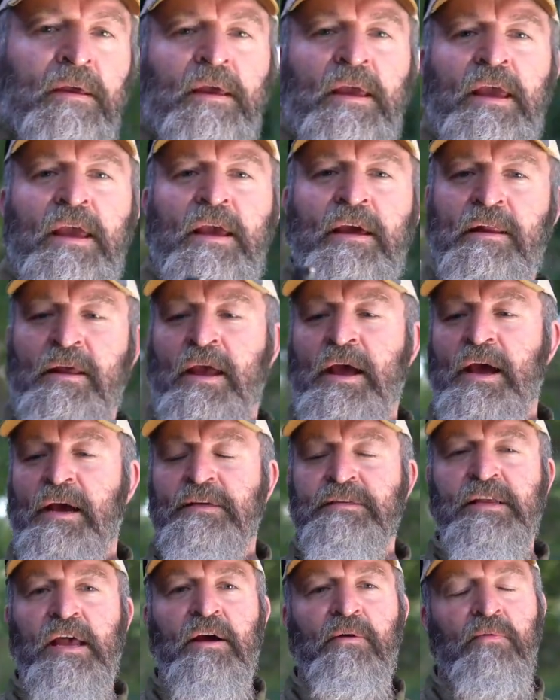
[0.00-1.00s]
And it
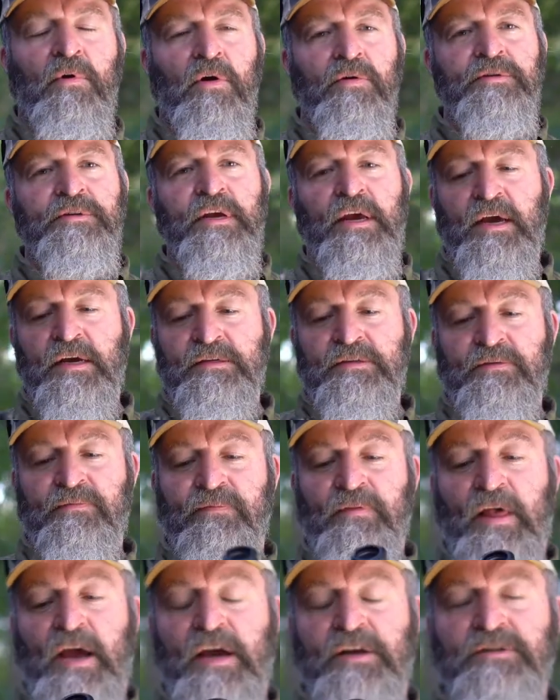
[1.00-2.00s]
has that Rotex
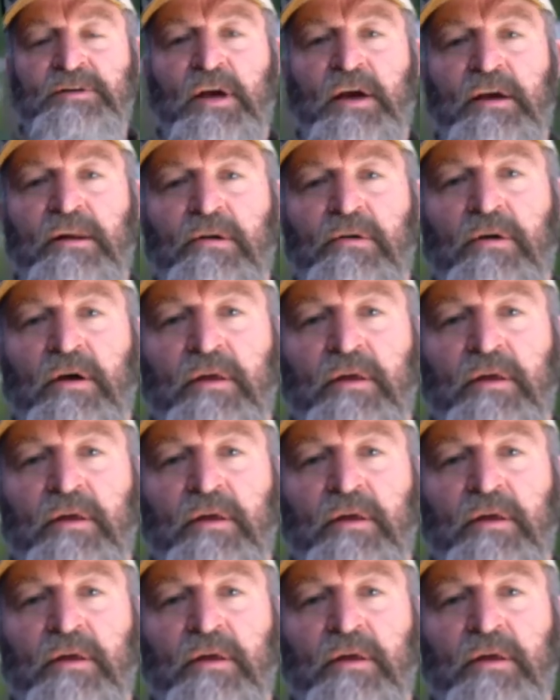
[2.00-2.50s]
flash hider